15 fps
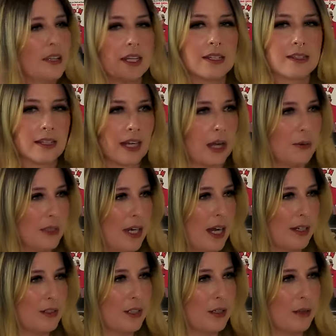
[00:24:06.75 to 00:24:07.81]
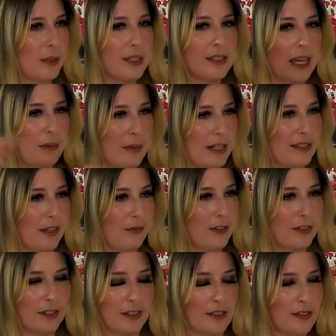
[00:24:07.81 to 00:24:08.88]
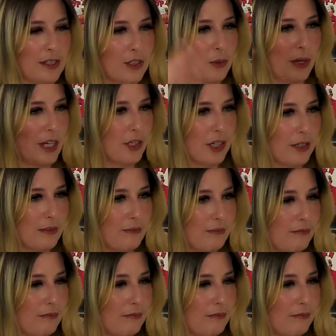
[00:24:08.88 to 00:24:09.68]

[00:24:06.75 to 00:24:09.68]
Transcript: things that I would not do is get myself into this situation.